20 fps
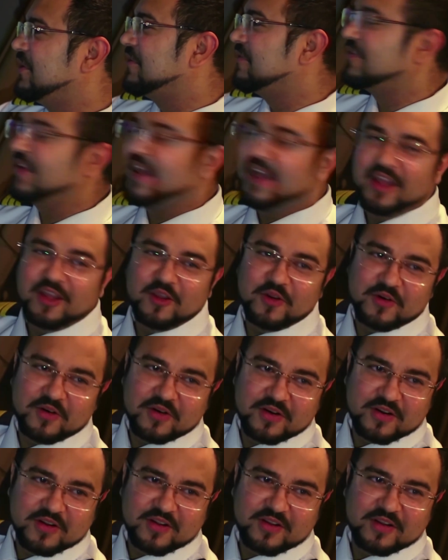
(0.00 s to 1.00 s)
flying, you're
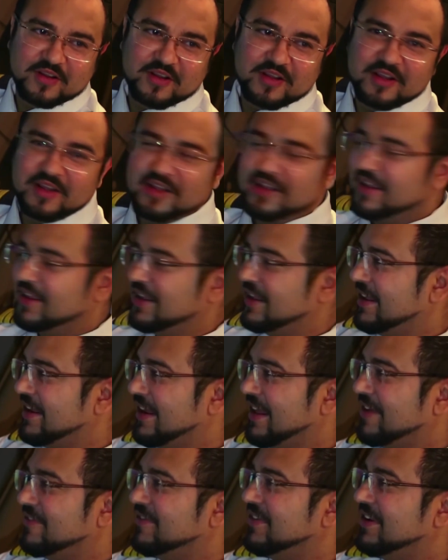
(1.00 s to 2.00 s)
in
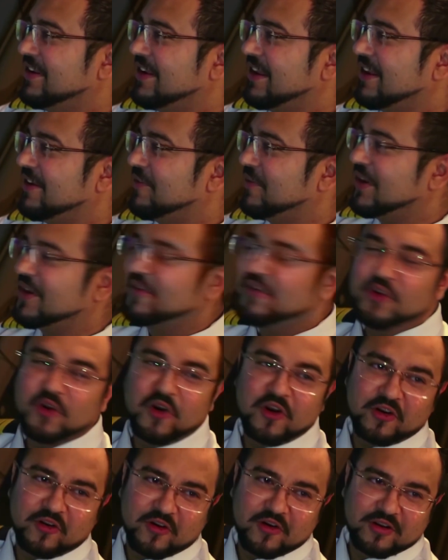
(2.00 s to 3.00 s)
heaven, and whenever you're
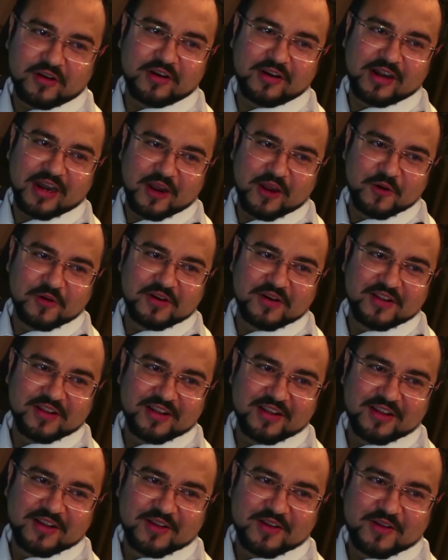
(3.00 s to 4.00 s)
on ground,
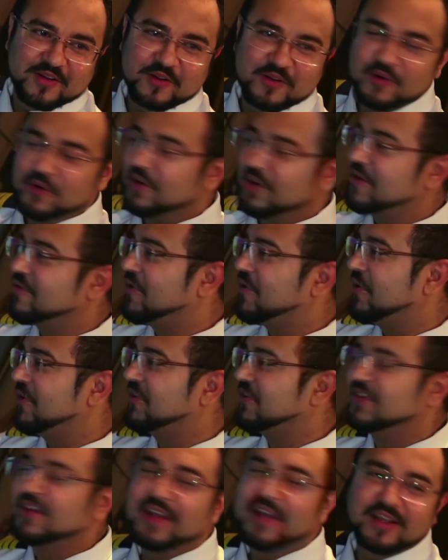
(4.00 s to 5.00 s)
you're looking forward
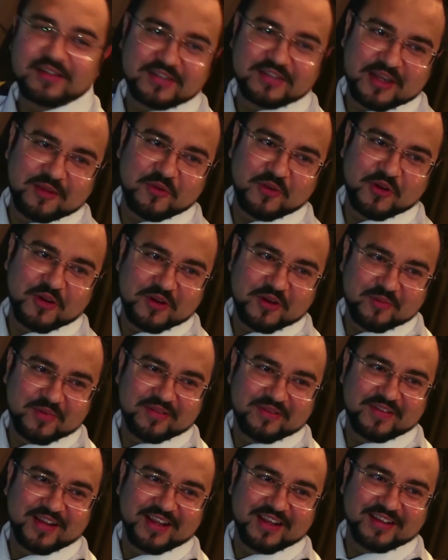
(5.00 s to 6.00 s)
to the next time you're going to be
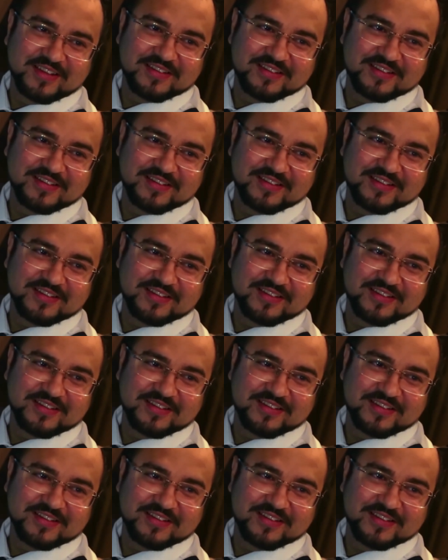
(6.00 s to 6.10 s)
flying.